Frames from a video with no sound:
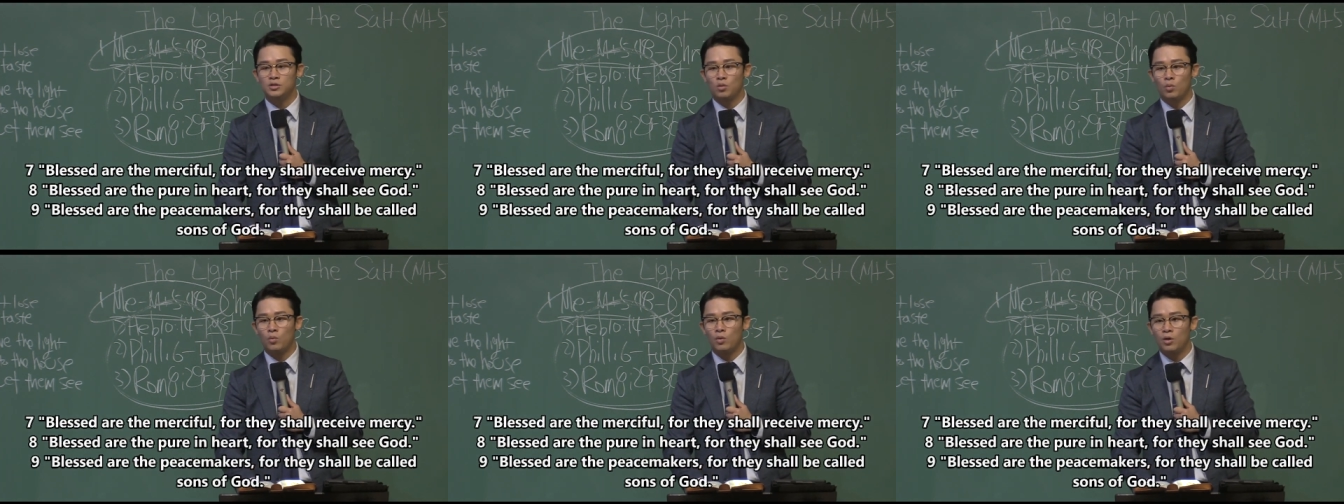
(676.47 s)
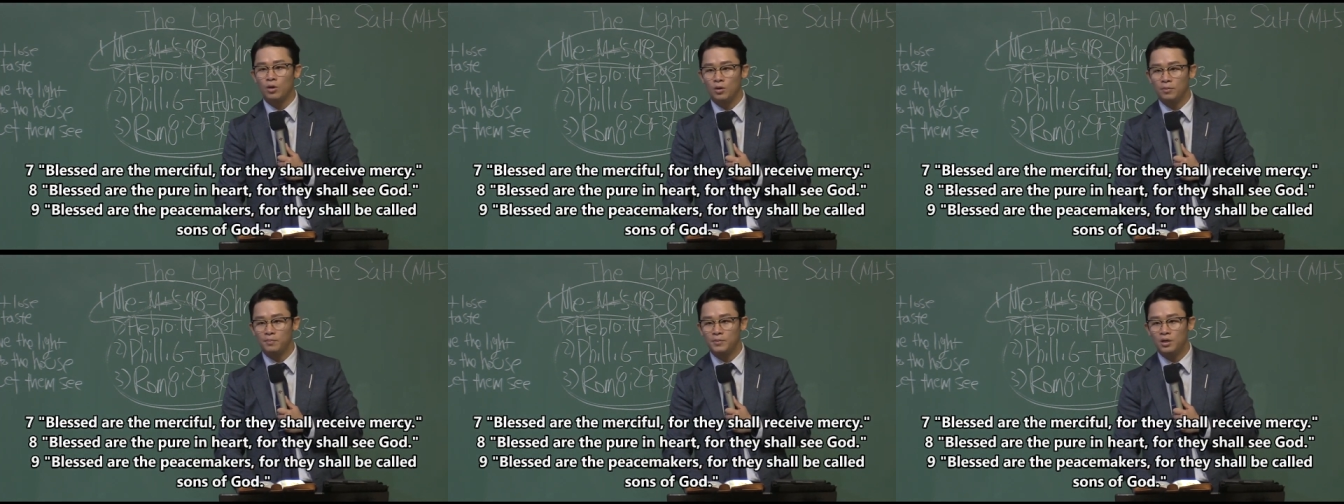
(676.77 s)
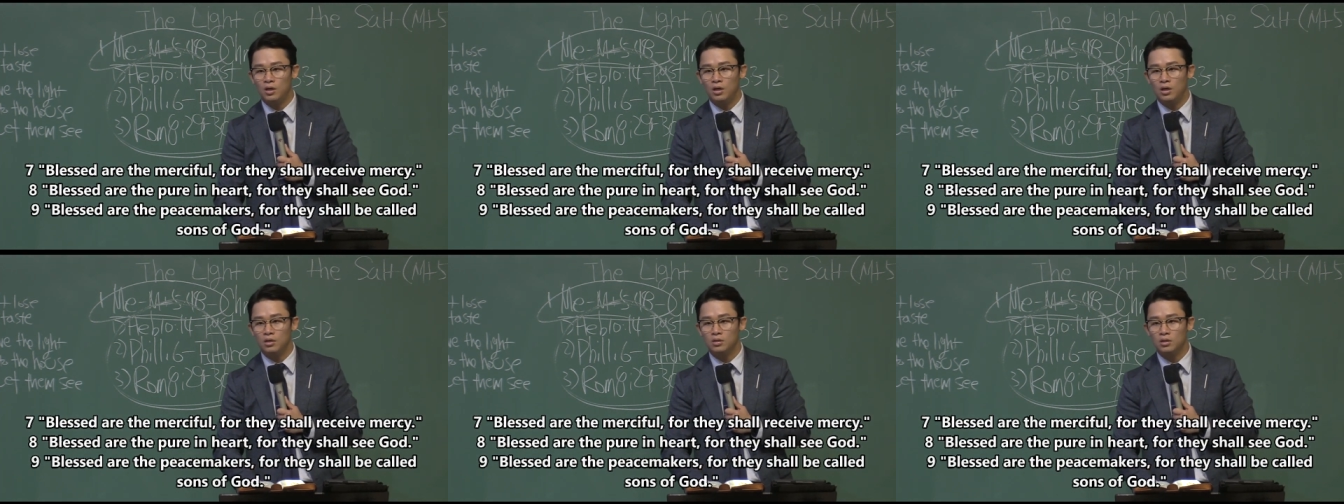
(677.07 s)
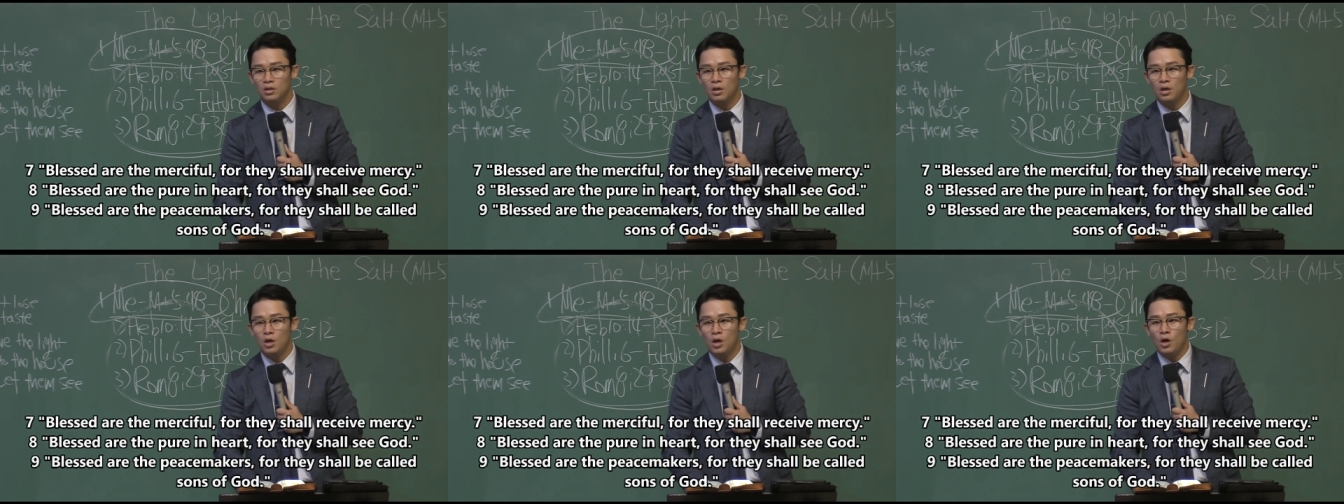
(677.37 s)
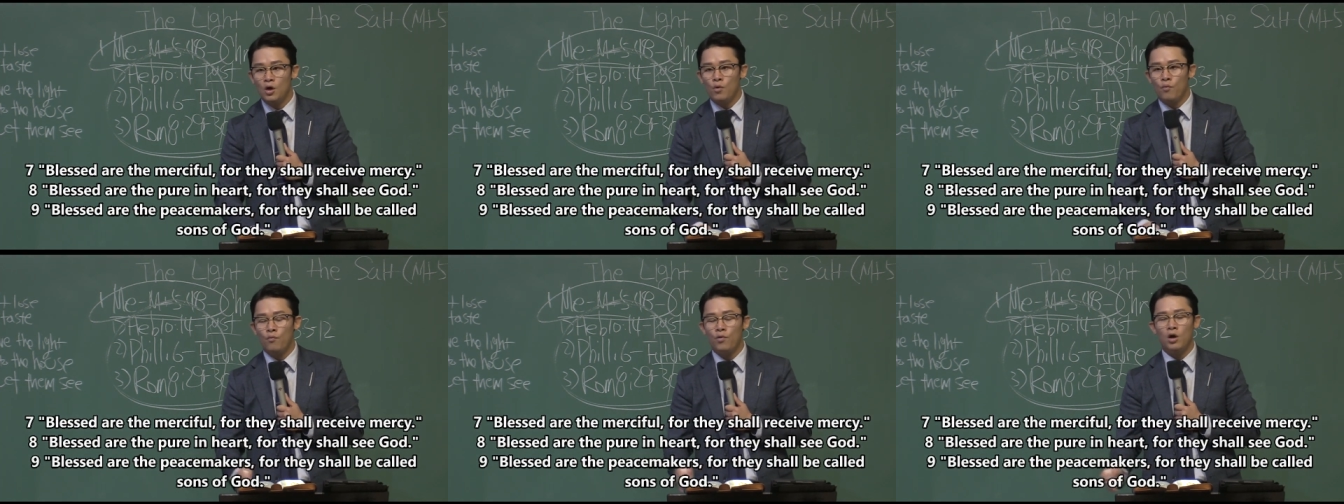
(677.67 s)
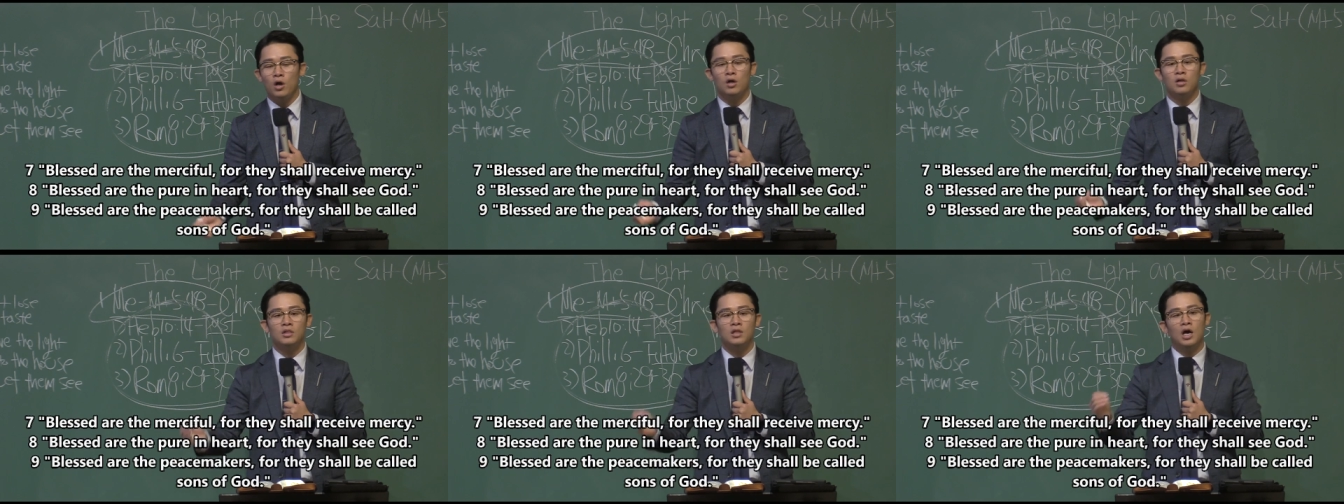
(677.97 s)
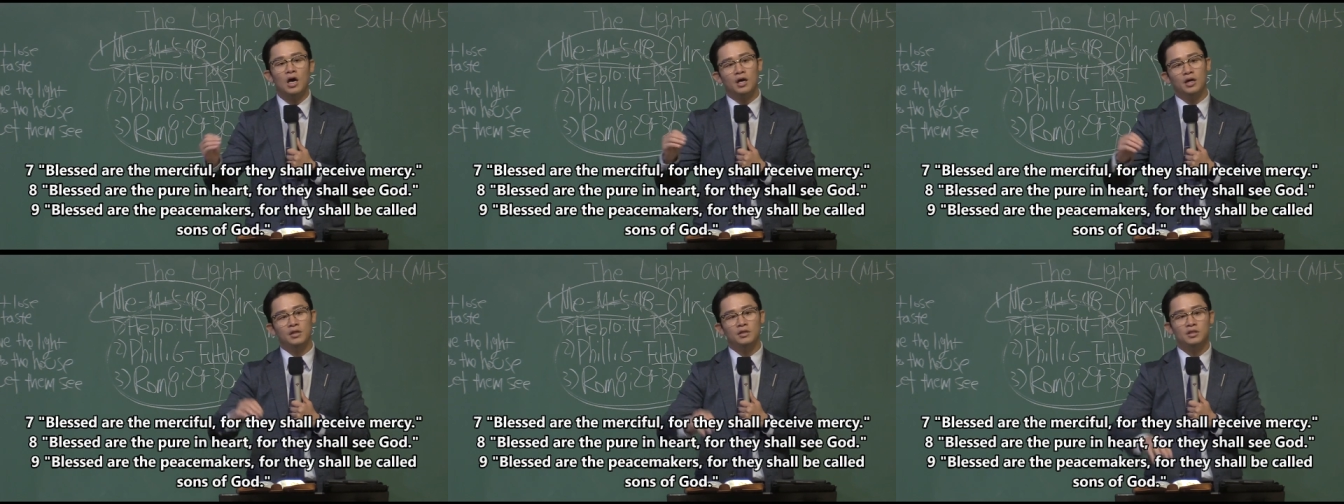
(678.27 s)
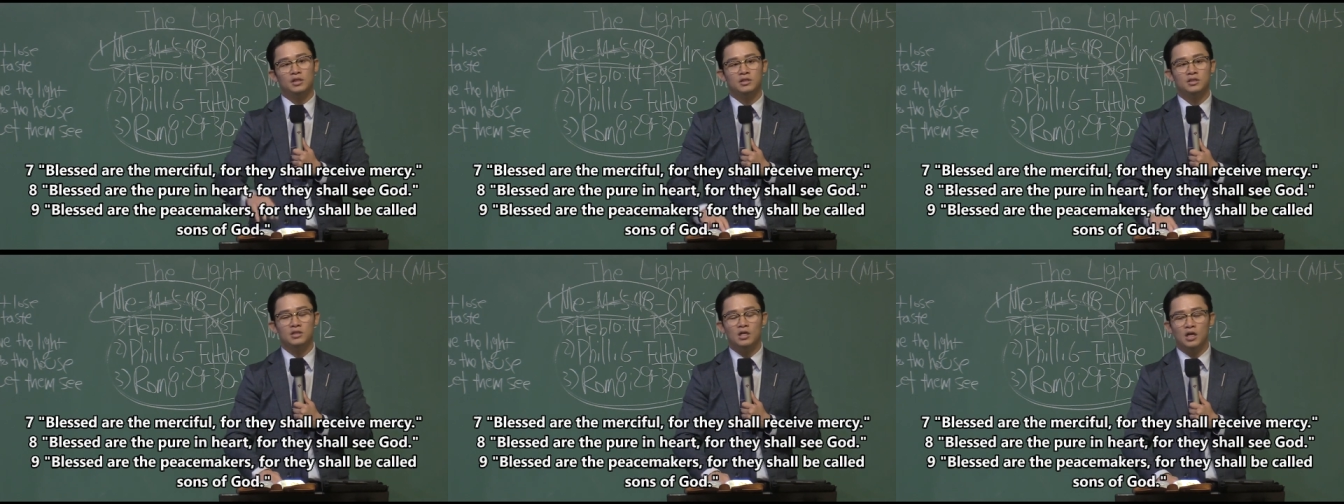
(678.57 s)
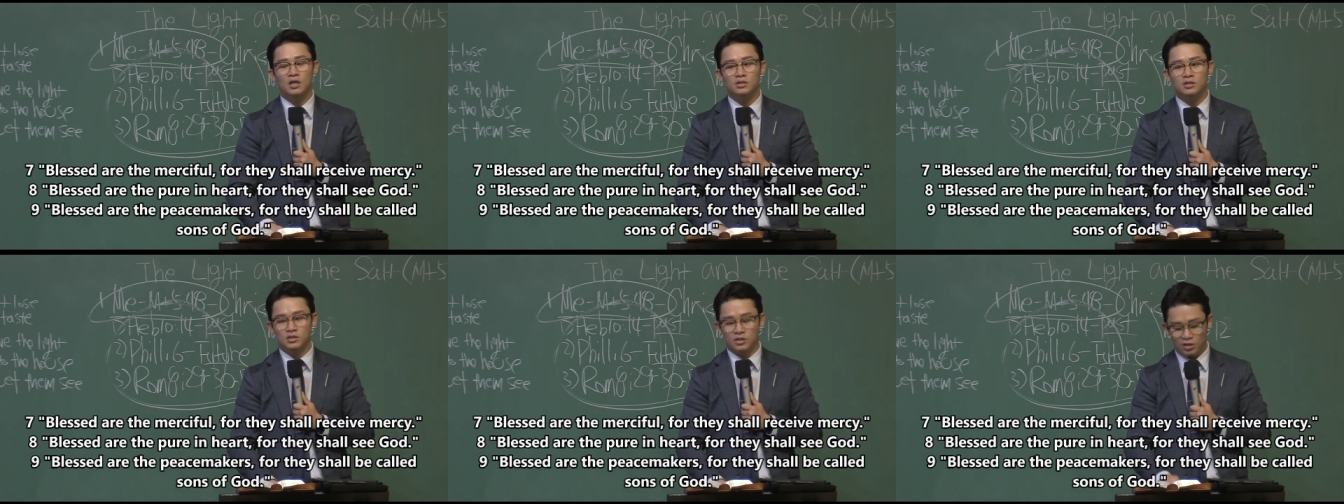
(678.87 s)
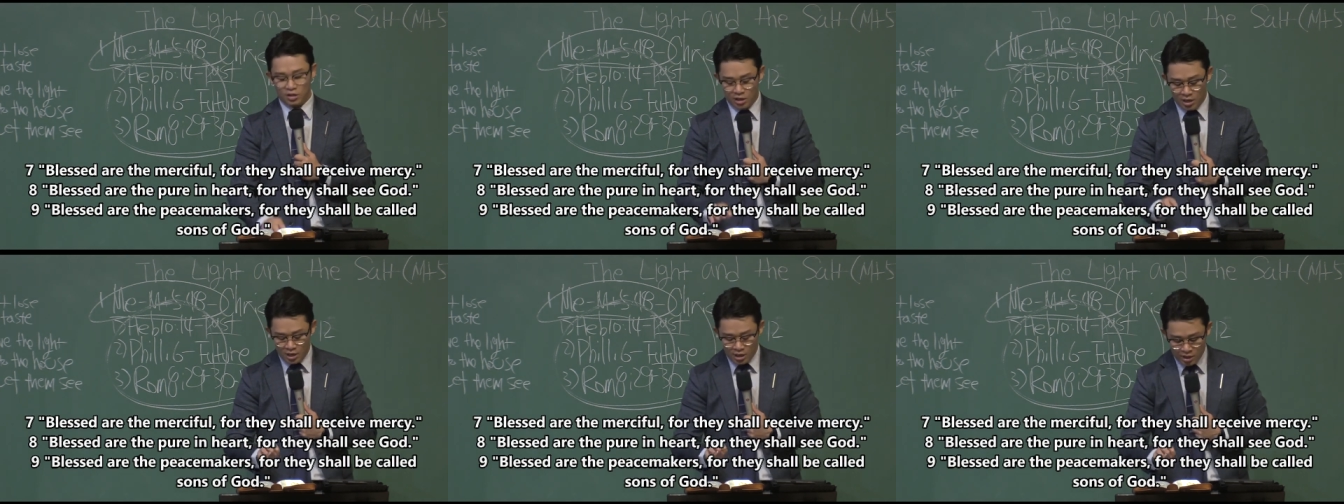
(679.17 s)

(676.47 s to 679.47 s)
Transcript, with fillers: the Word of God. We're not in disaster.